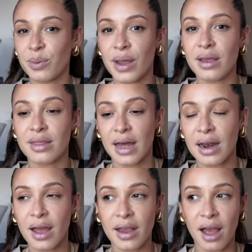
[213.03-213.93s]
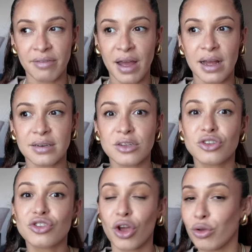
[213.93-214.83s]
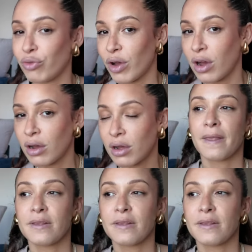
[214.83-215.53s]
week that like I've had so far.